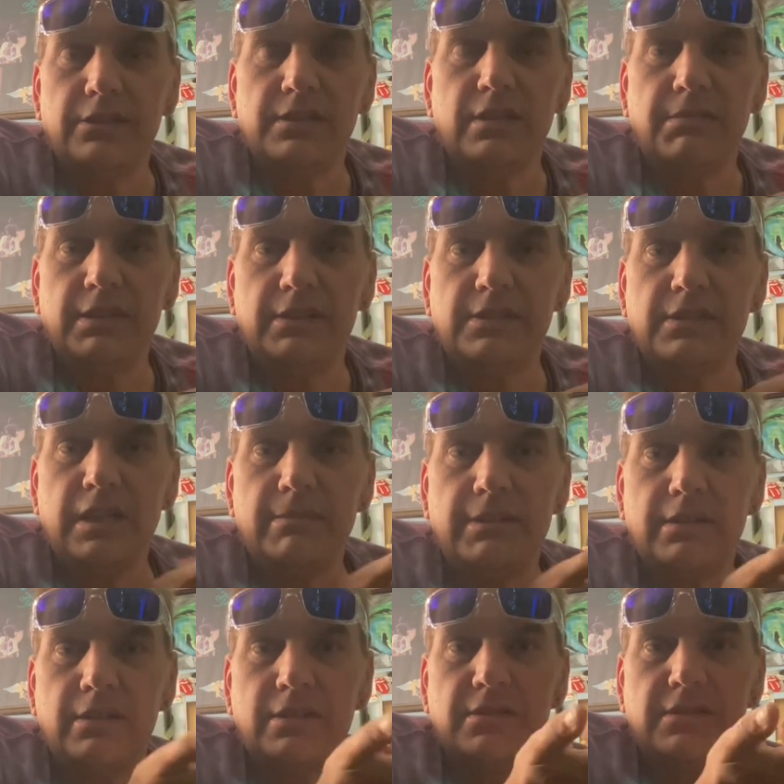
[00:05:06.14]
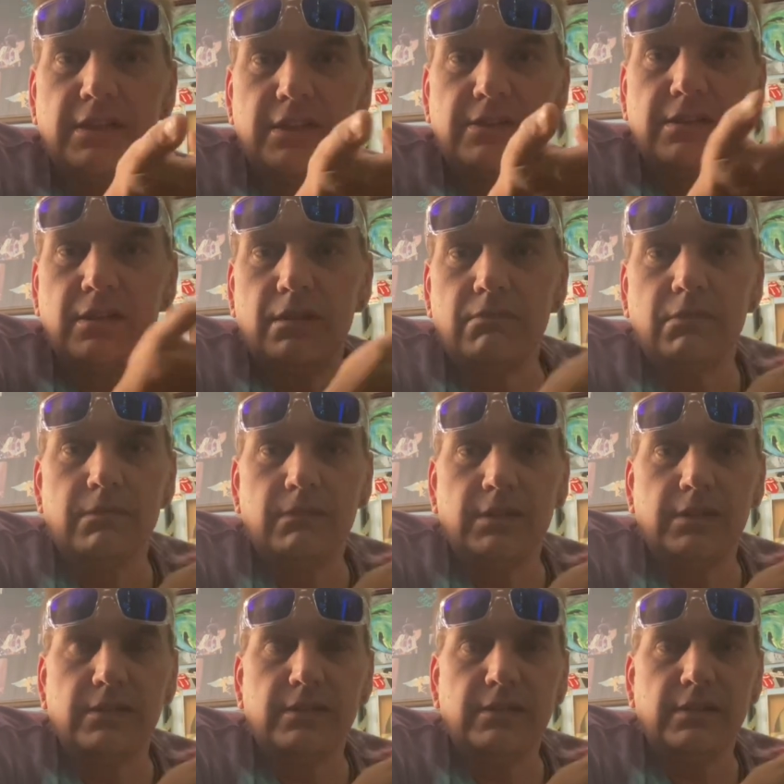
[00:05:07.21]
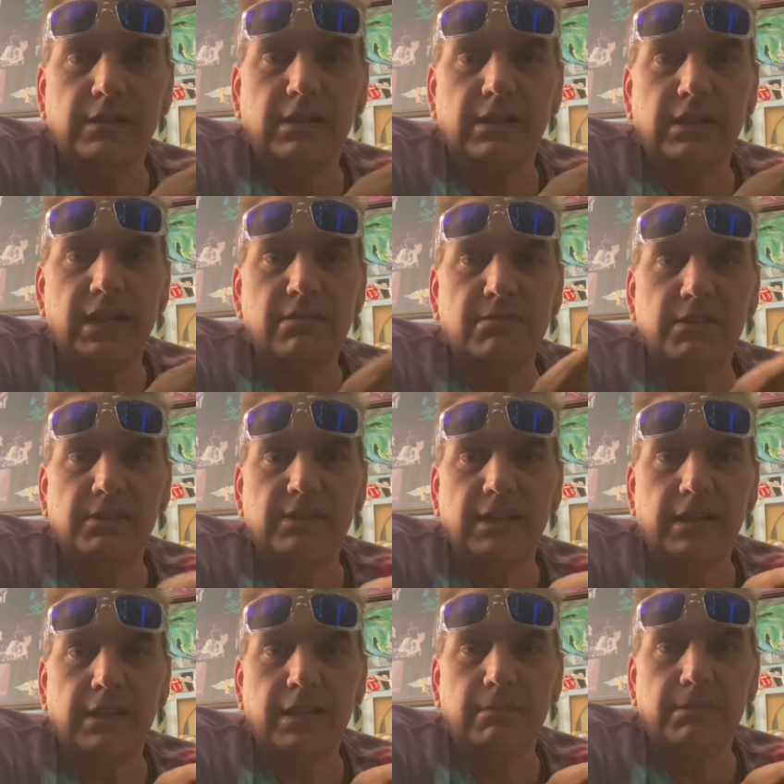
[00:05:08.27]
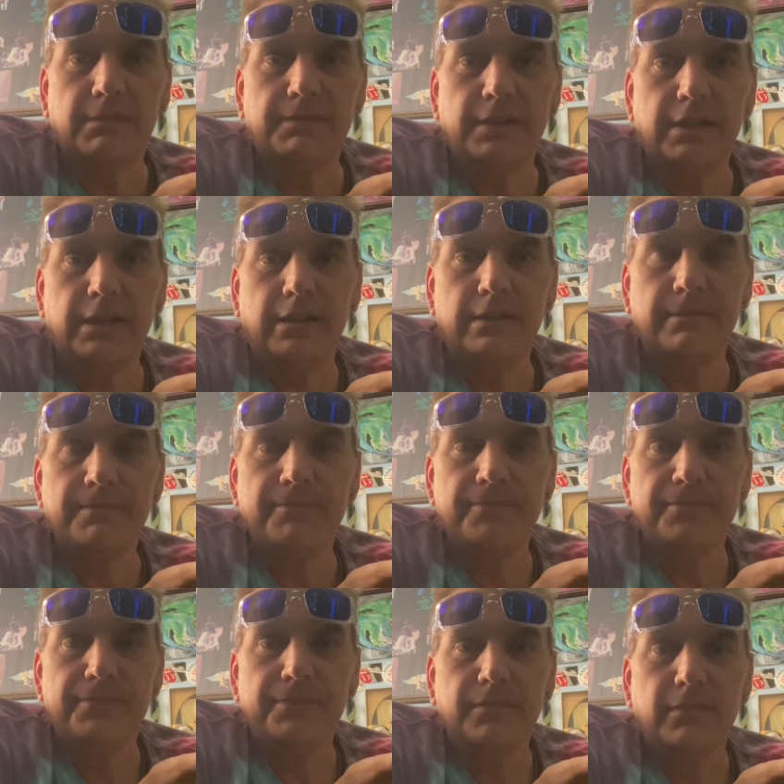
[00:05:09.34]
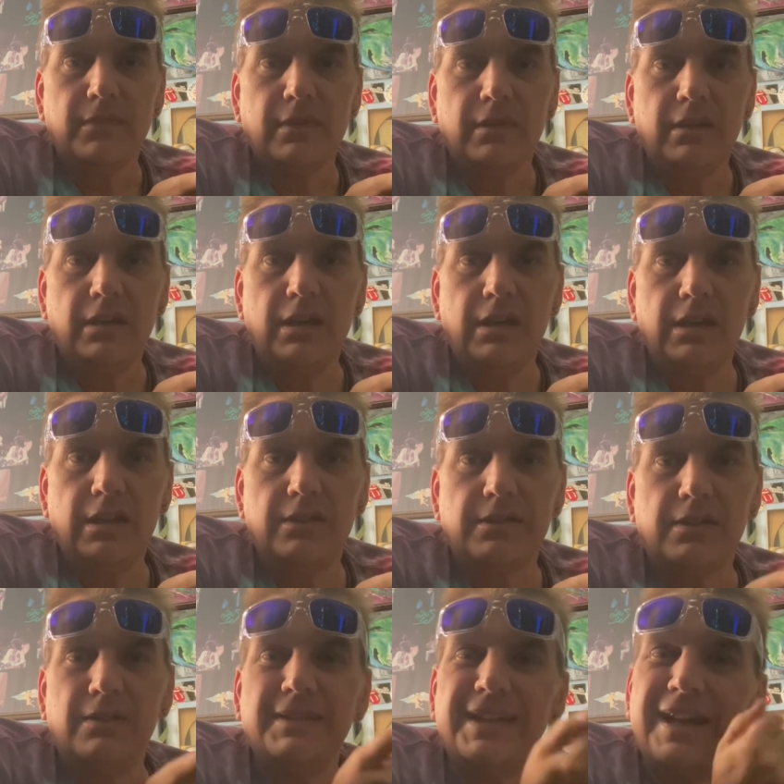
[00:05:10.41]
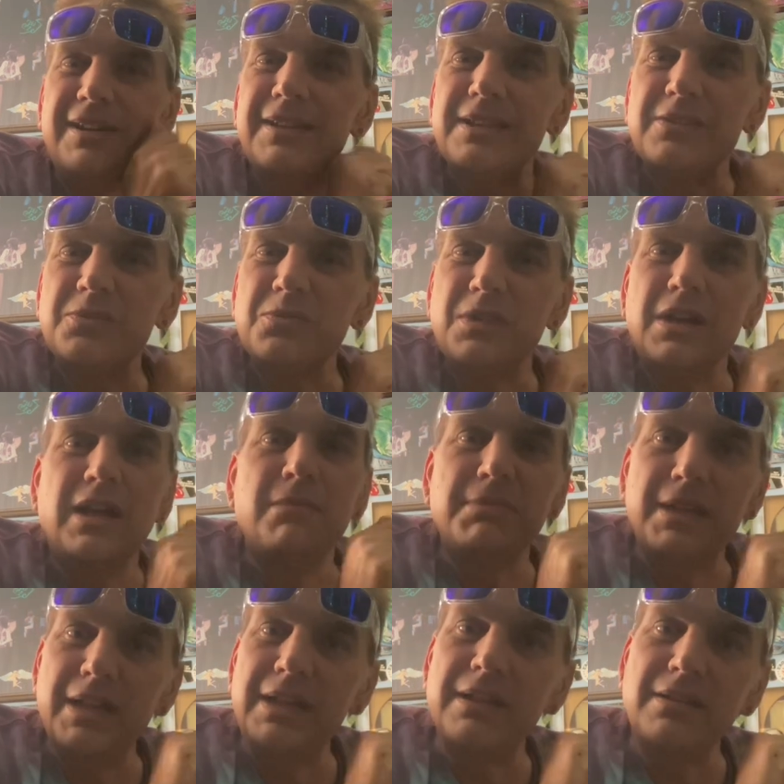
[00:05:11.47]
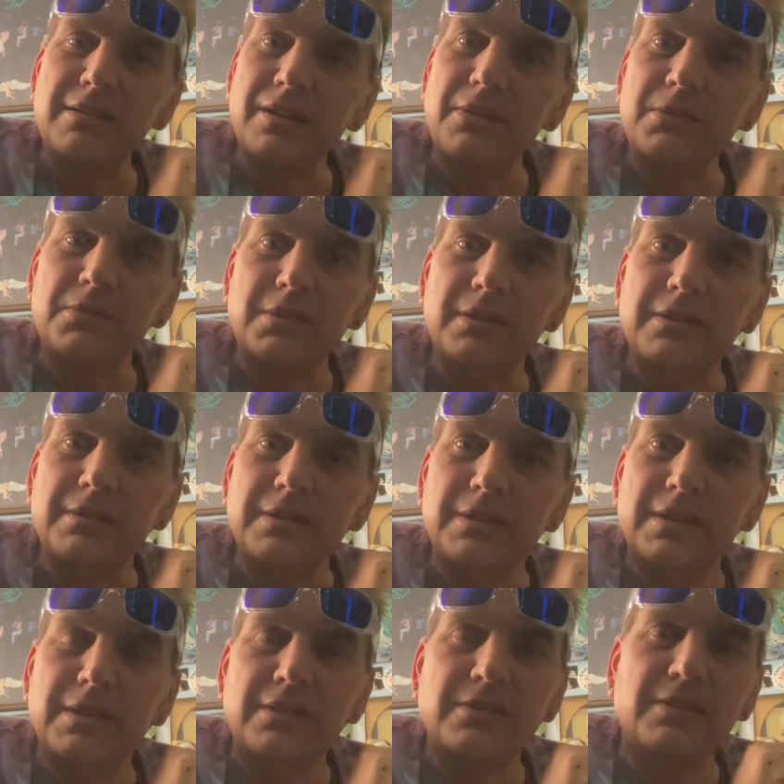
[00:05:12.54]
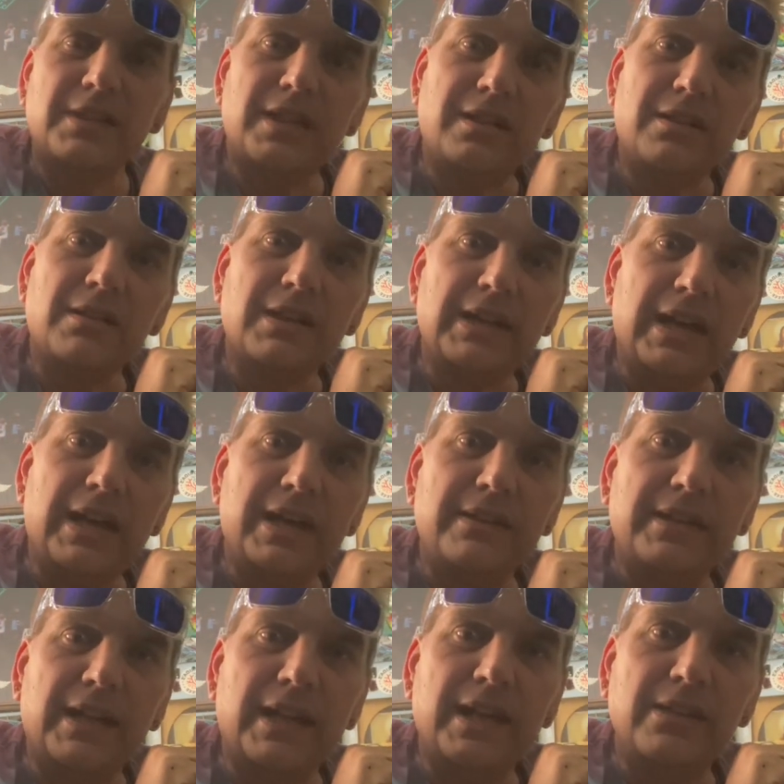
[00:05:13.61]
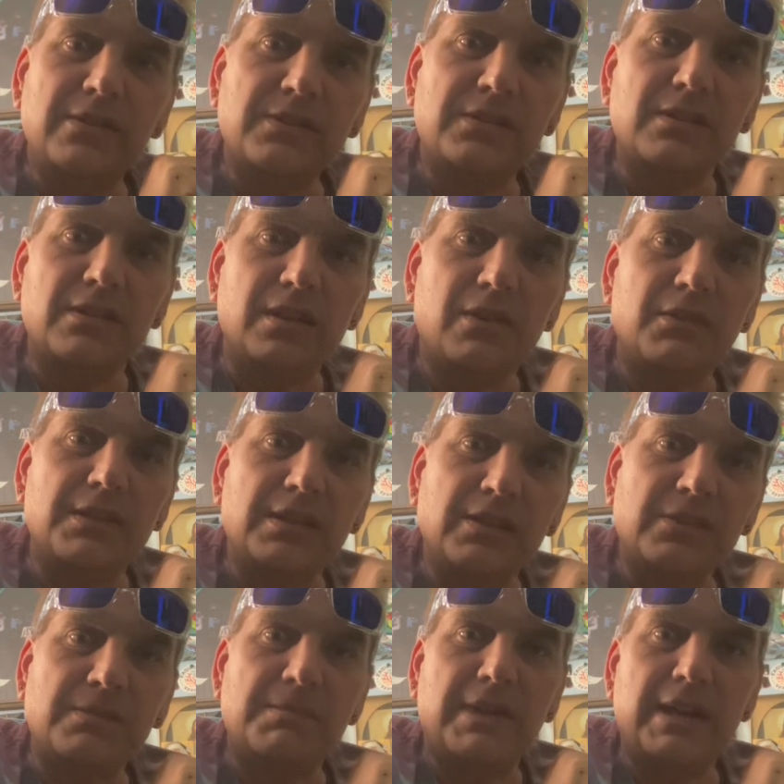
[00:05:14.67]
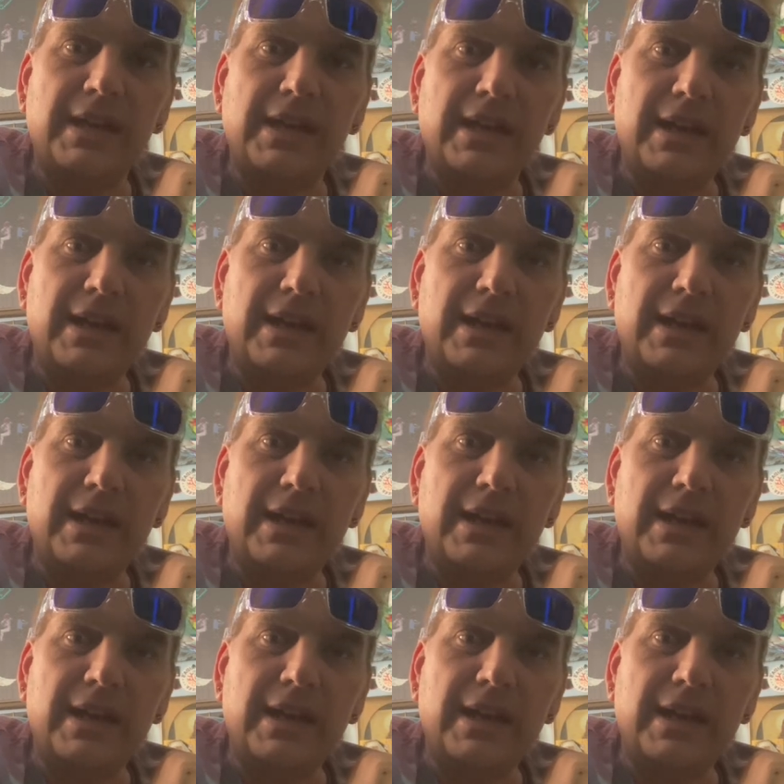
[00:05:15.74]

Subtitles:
going to be the same condition as the other one was, and I missed that amplifier. And so now, guess what? I'm getting another one. So that other guy that I used to know kissed my